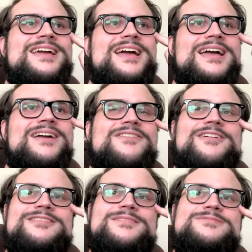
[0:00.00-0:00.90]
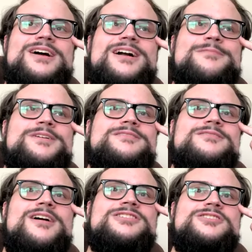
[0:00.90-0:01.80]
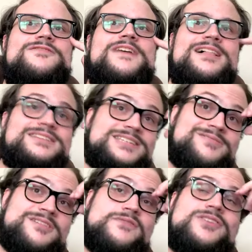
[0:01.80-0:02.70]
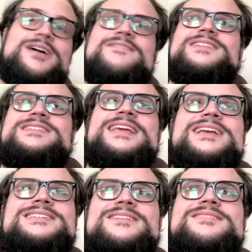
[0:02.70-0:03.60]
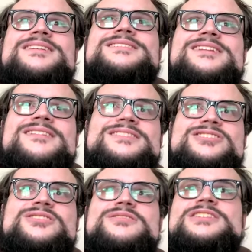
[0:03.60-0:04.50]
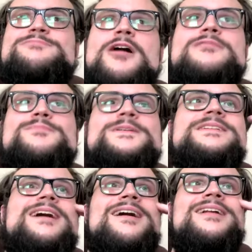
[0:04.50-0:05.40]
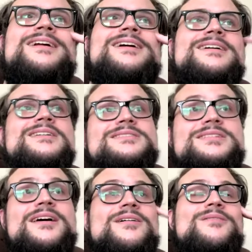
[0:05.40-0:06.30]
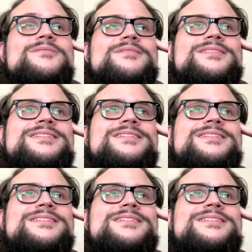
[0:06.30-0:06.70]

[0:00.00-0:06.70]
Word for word: I've heard them talk about the logical fallacy, where if you have to say something is the honest truth, it's probably not. So,